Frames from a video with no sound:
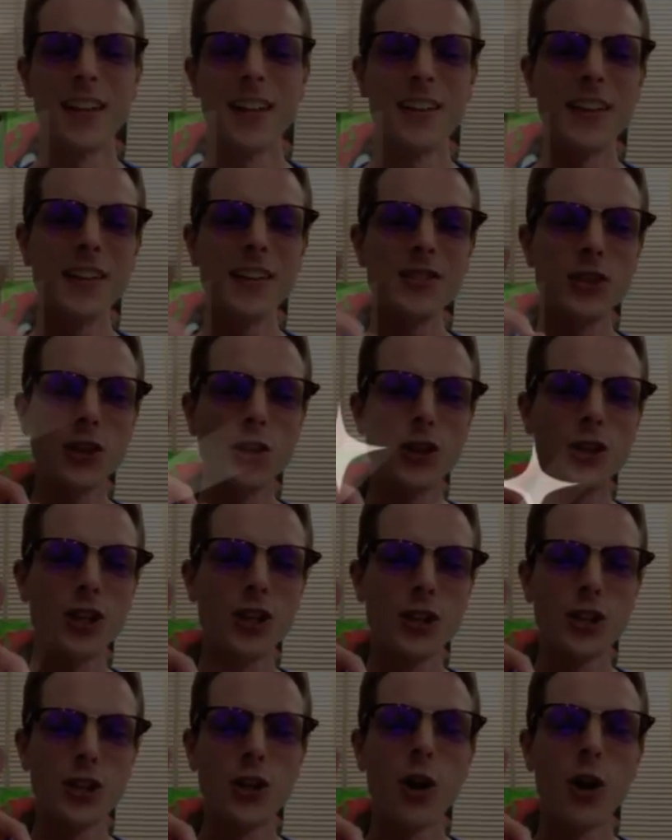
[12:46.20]
a good
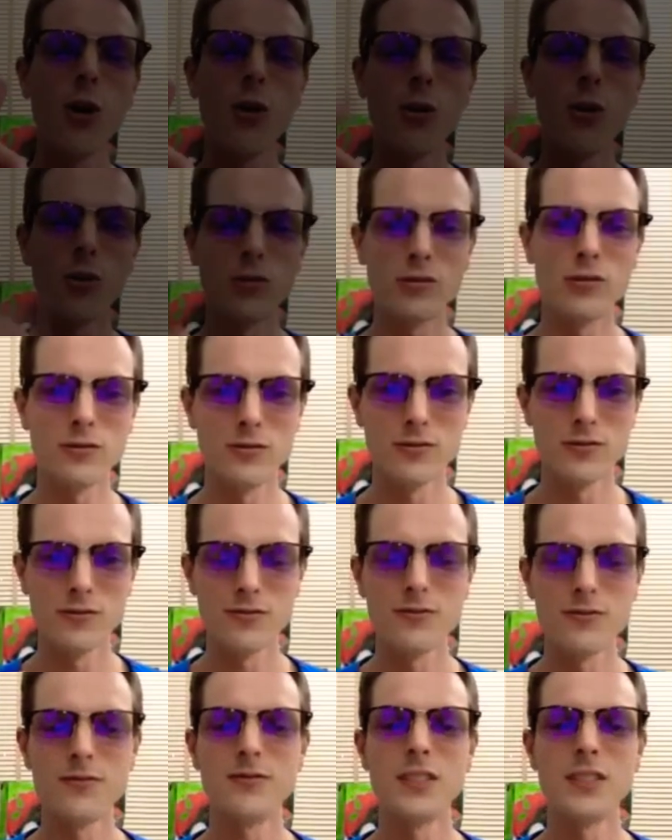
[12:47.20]
goal. It's
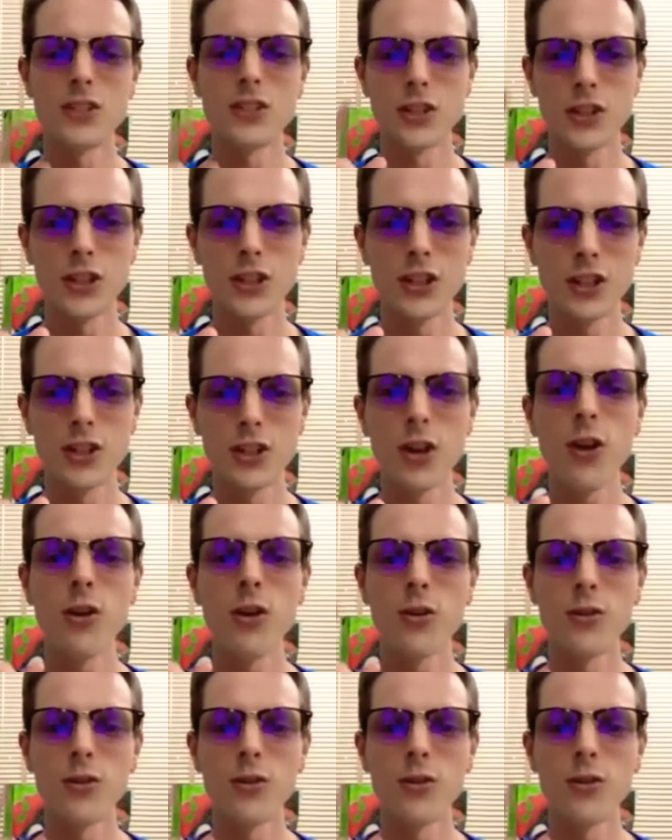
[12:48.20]
a good goal.